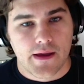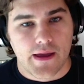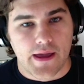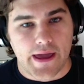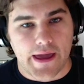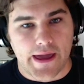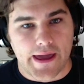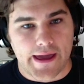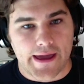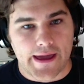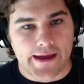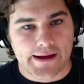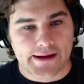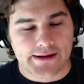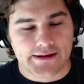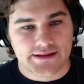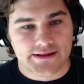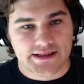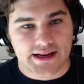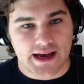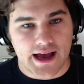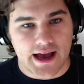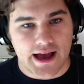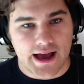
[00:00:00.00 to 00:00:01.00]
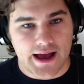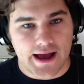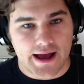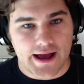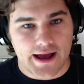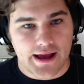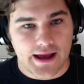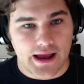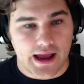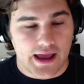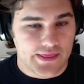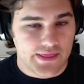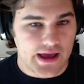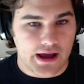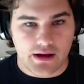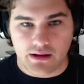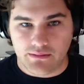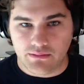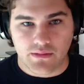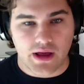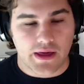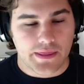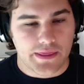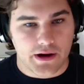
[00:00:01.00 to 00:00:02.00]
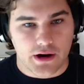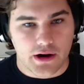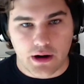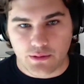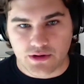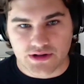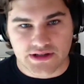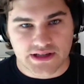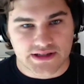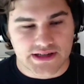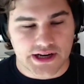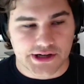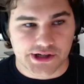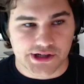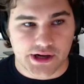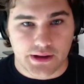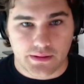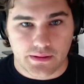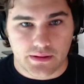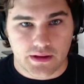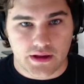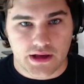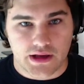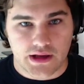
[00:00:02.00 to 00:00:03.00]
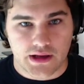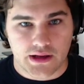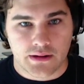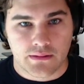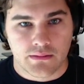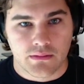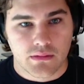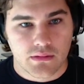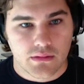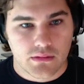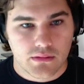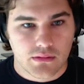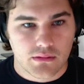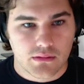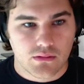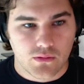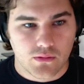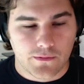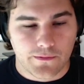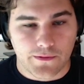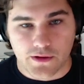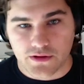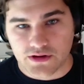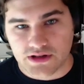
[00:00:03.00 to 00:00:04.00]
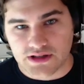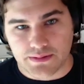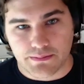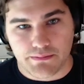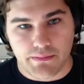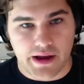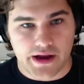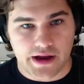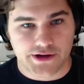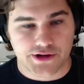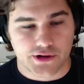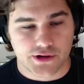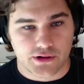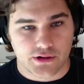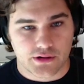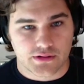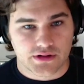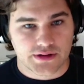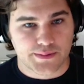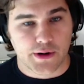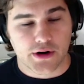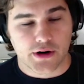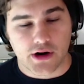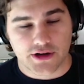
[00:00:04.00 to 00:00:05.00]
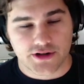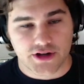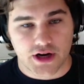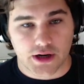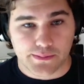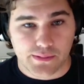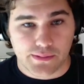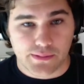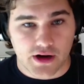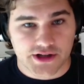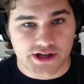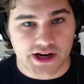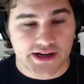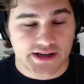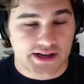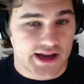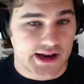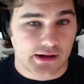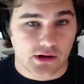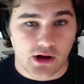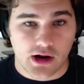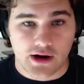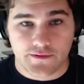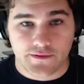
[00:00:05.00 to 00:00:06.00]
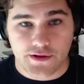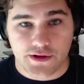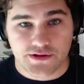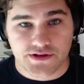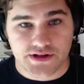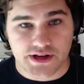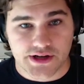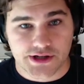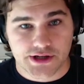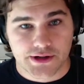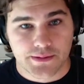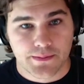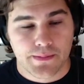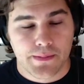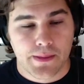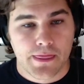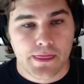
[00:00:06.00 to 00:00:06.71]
And Ethereum was essentially the first major smart contract blockchain to get a lot of usage.